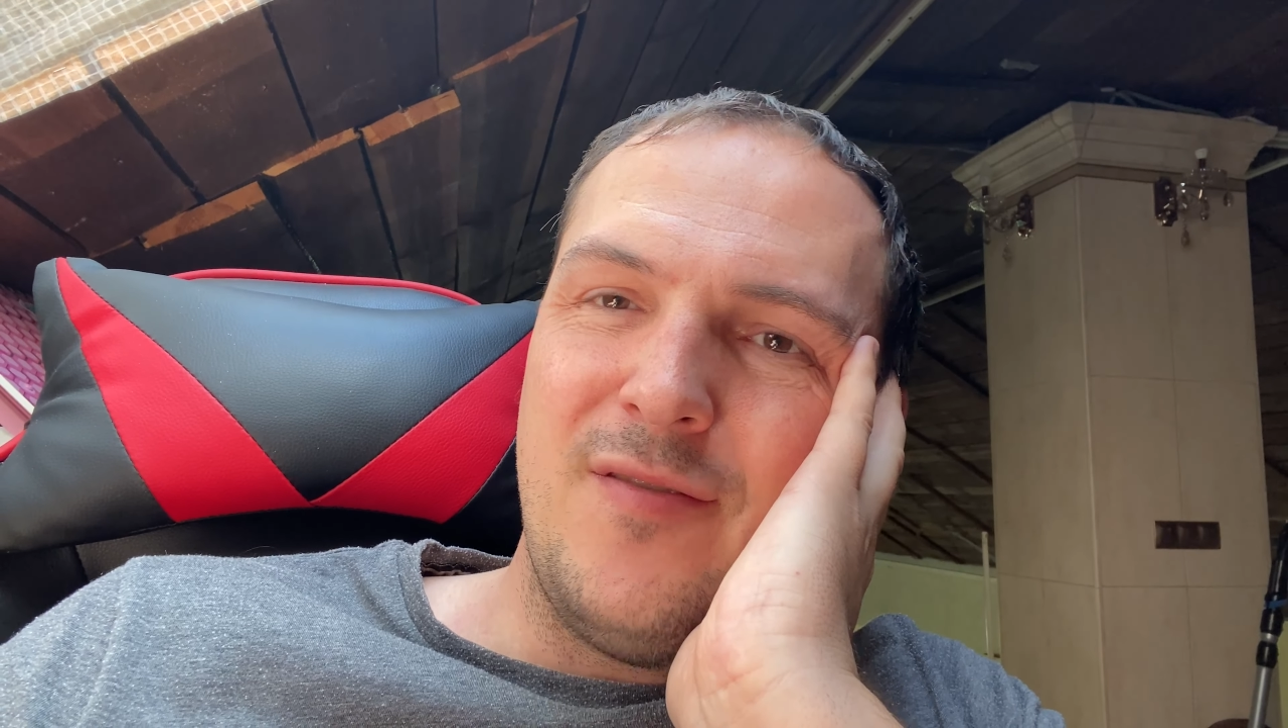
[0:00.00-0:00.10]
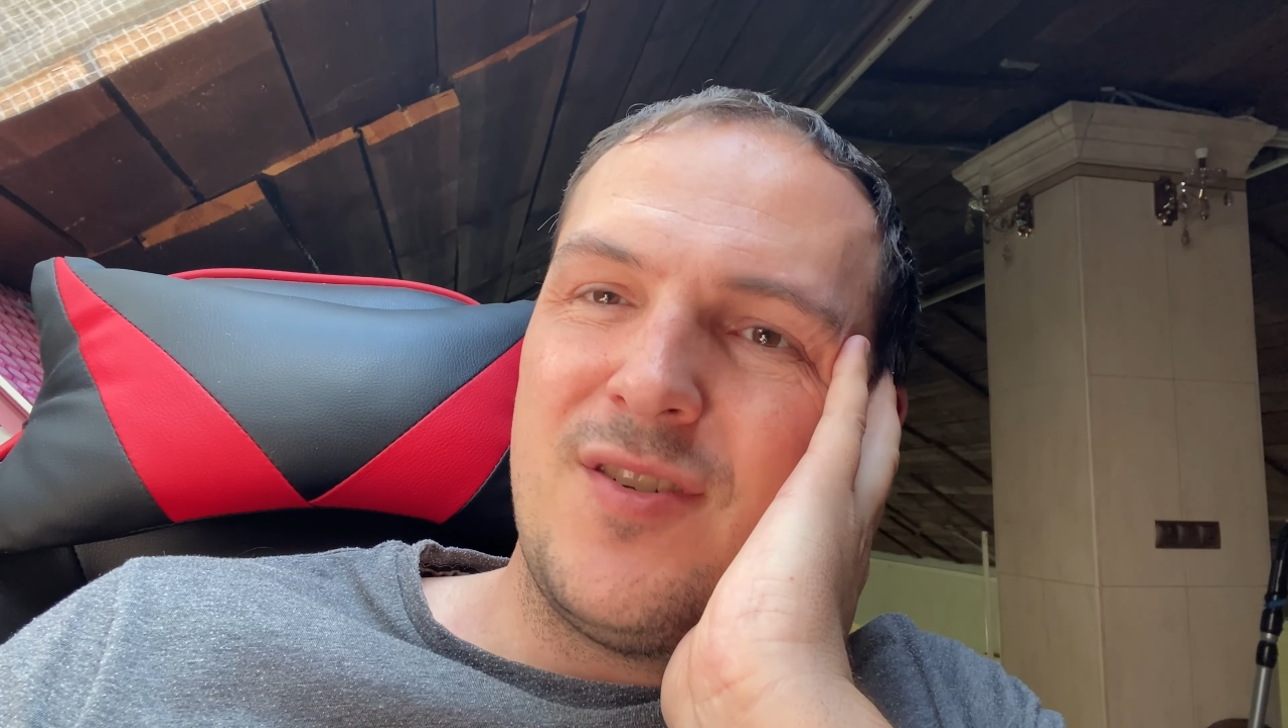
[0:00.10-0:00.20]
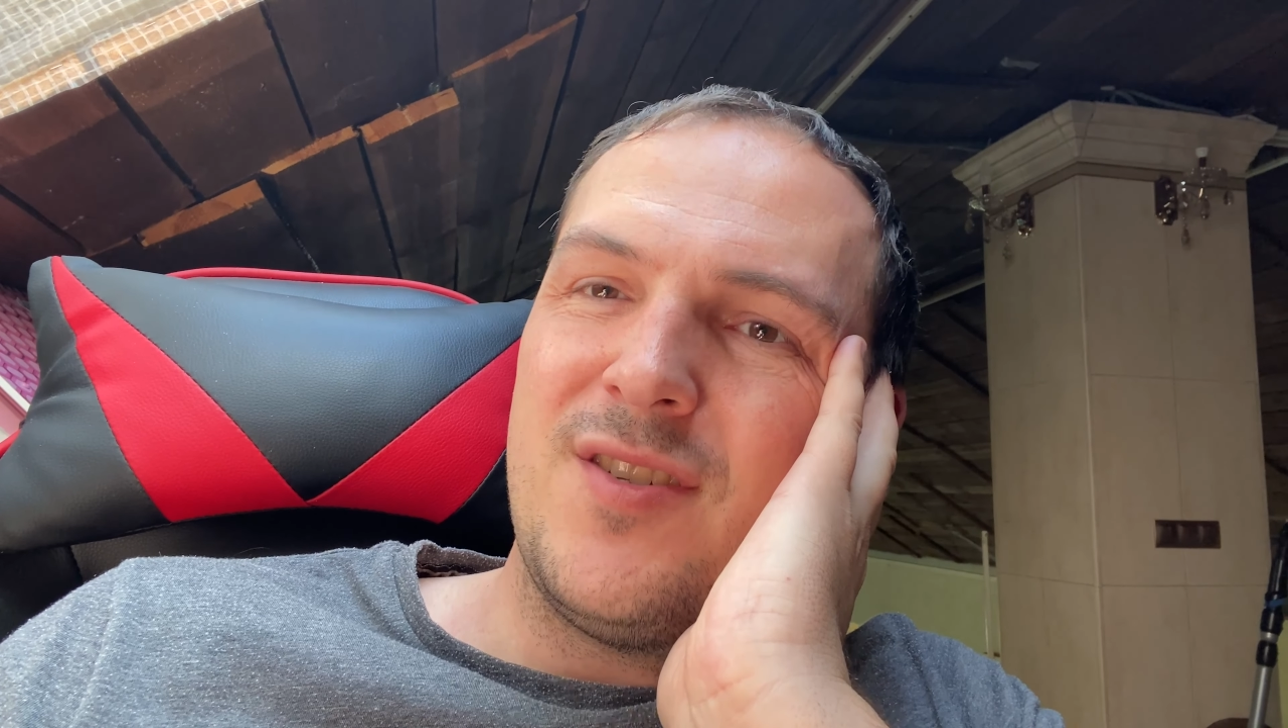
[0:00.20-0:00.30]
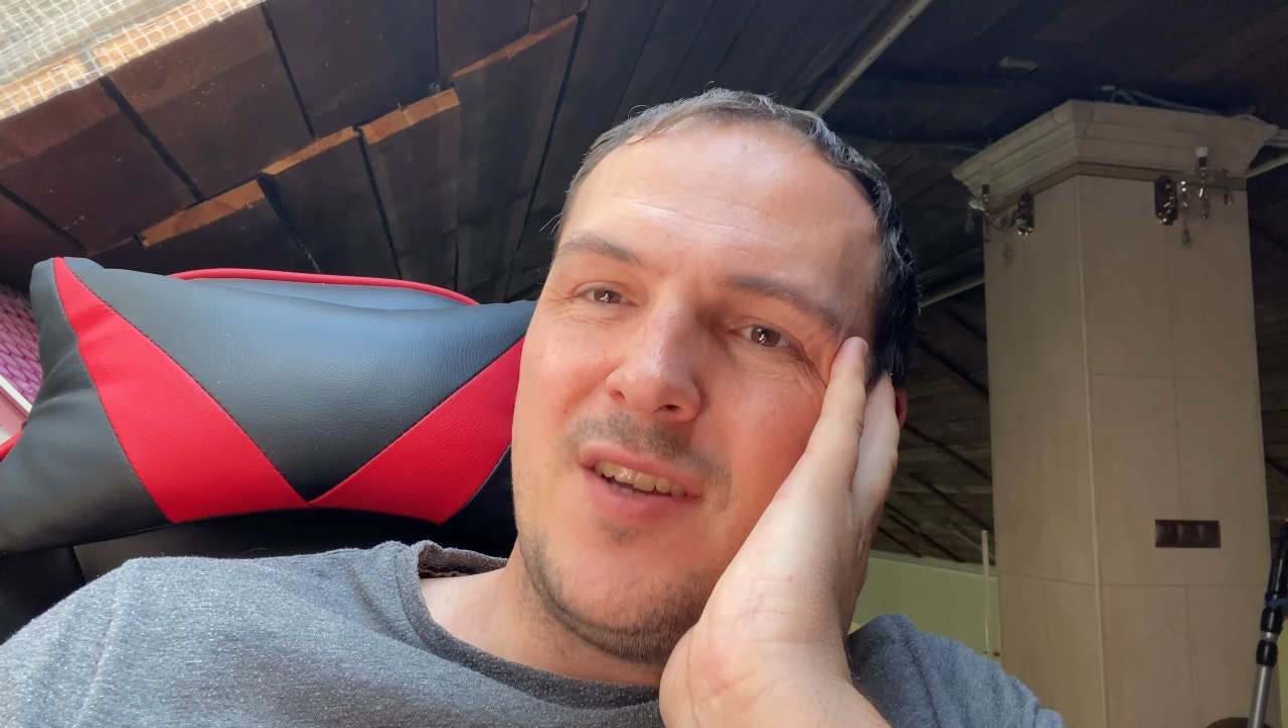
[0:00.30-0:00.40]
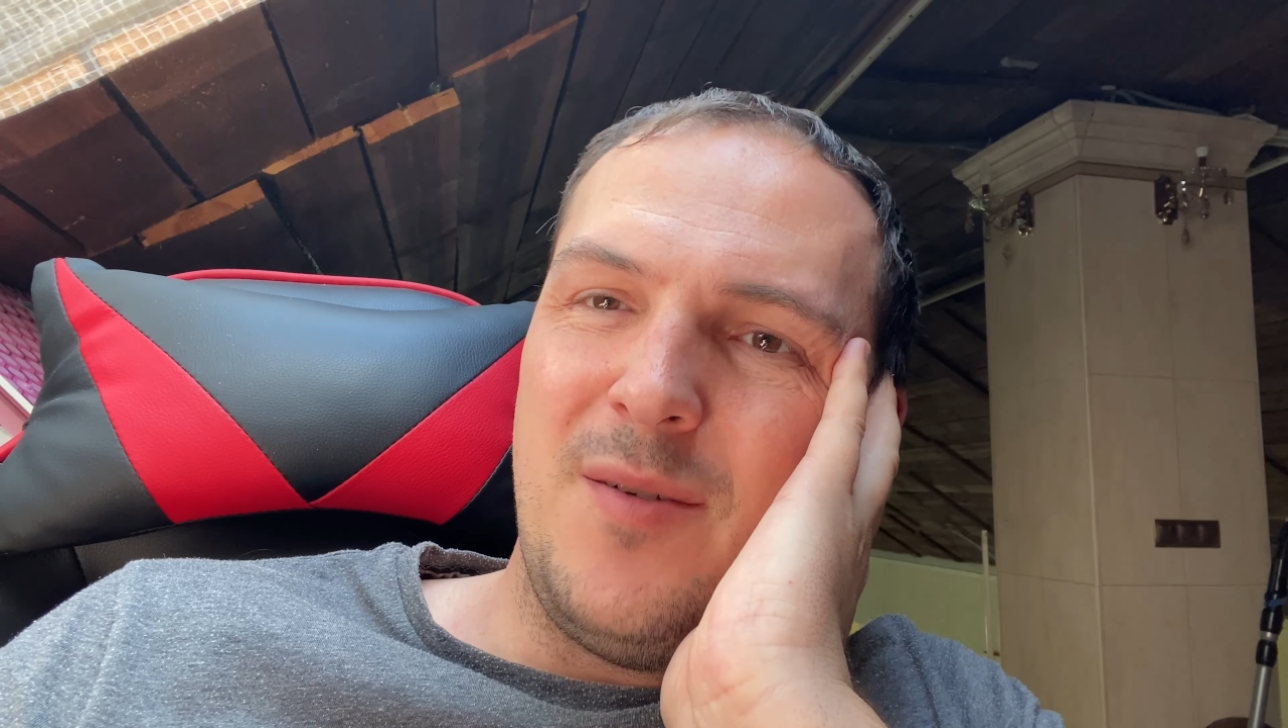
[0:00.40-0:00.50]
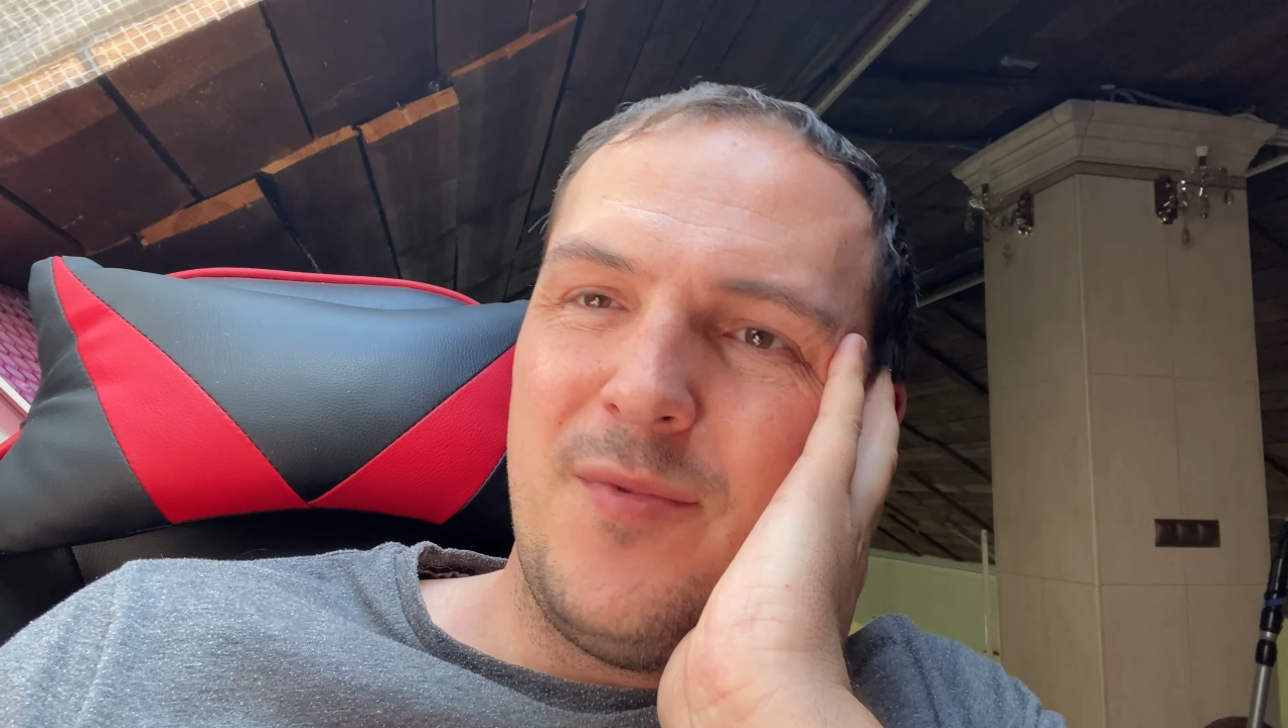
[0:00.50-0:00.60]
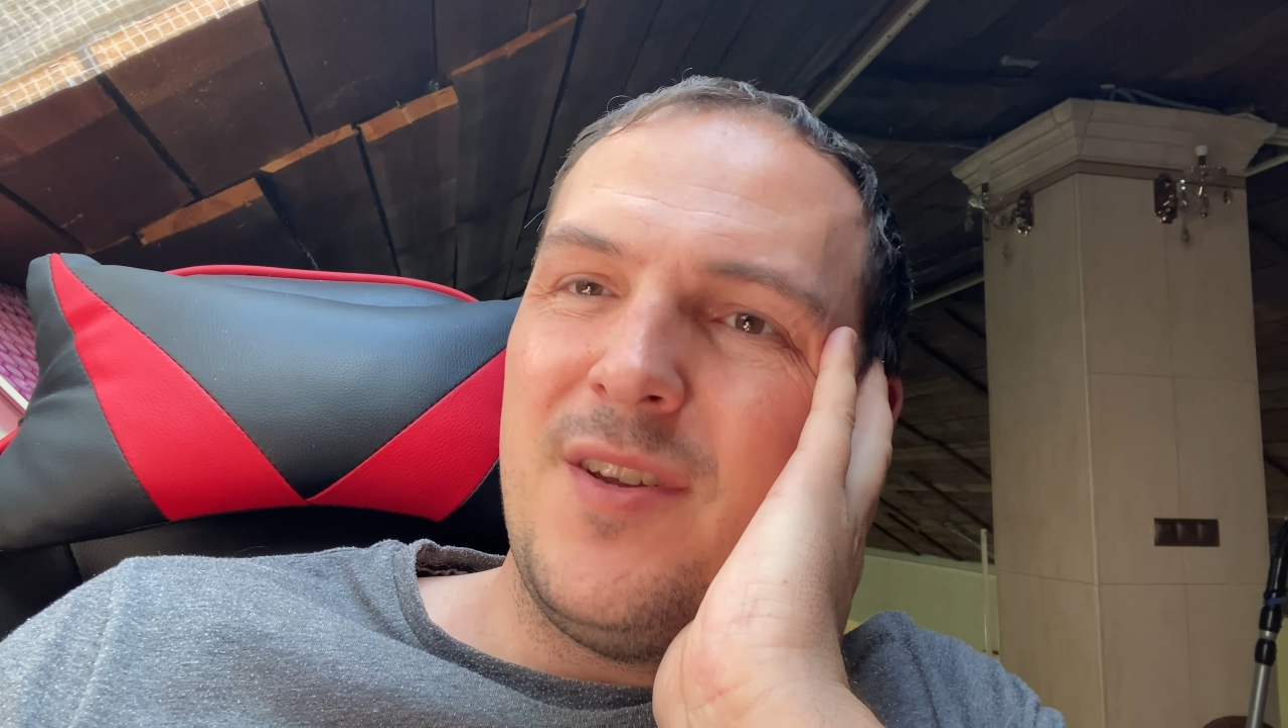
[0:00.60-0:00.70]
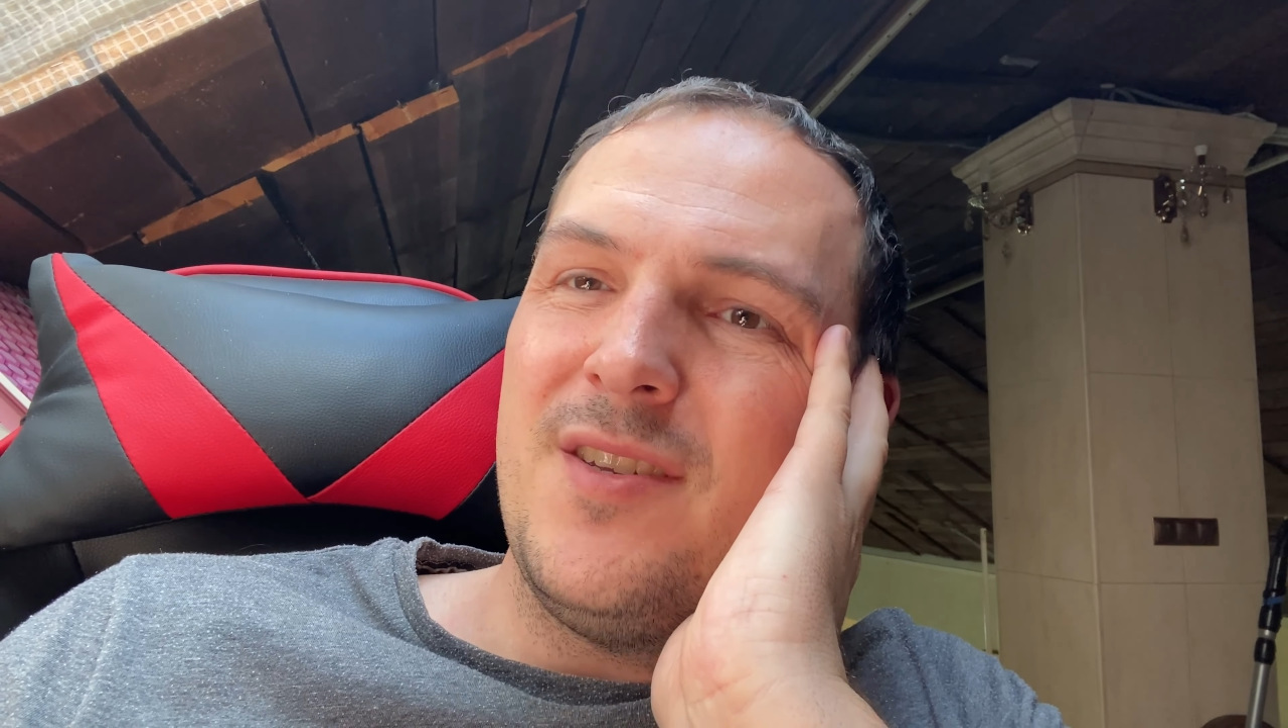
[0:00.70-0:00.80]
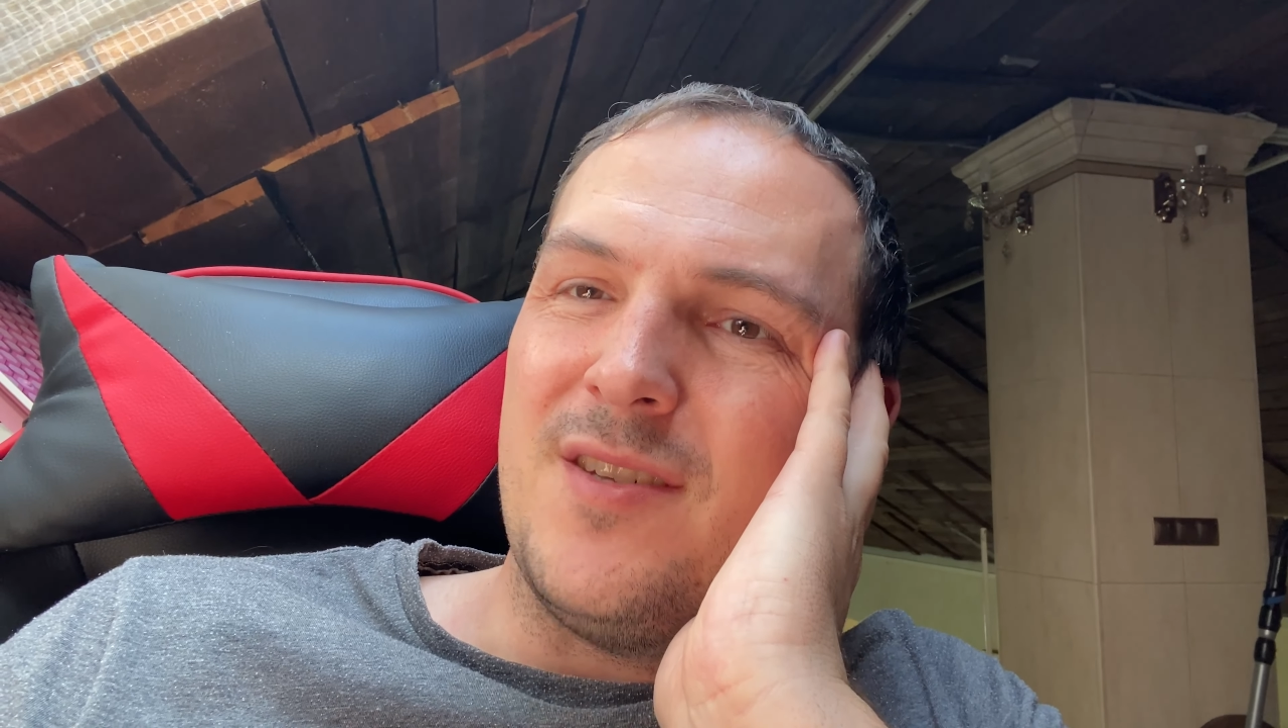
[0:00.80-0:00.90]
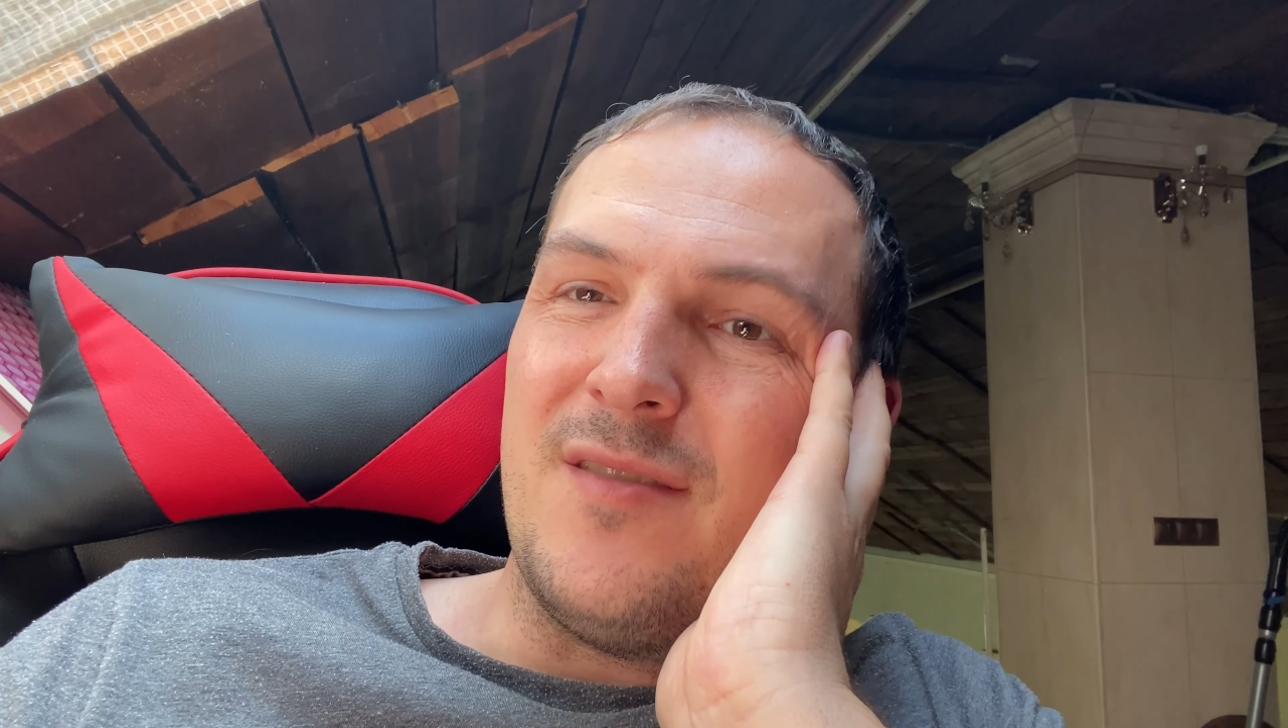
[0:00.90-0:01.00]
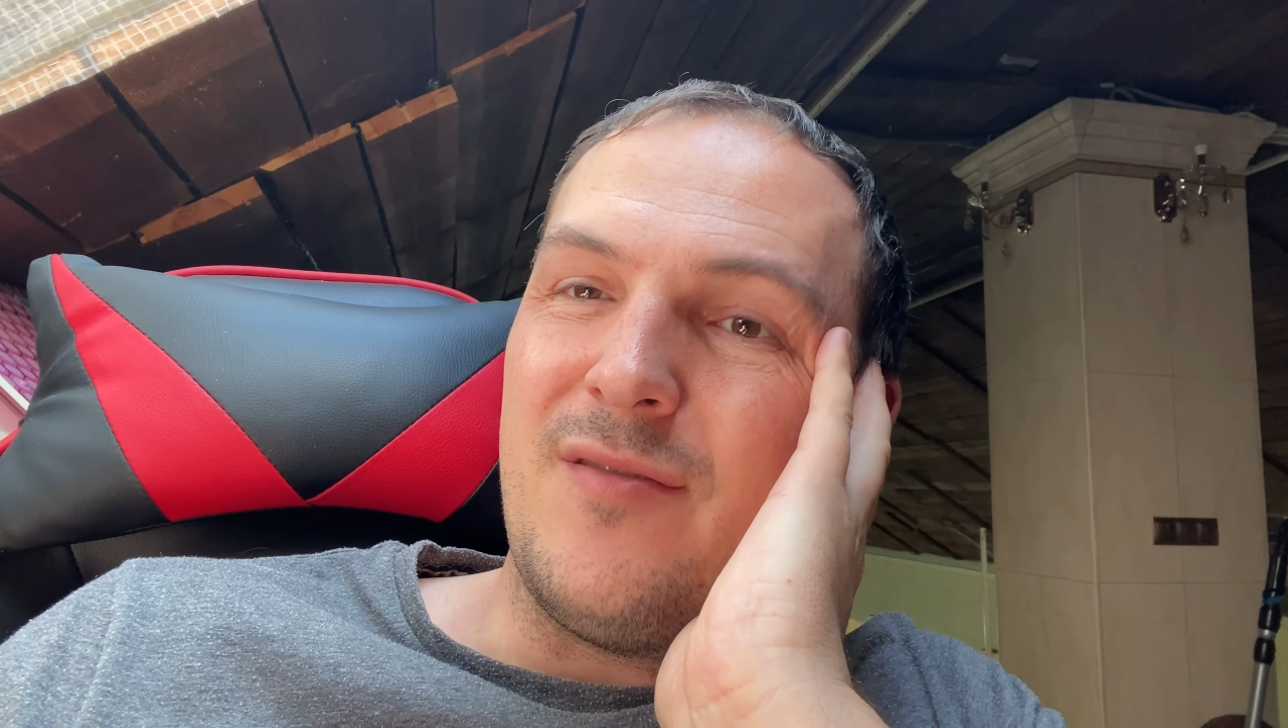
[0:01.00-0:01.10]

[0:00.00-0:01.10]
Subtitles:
some reason,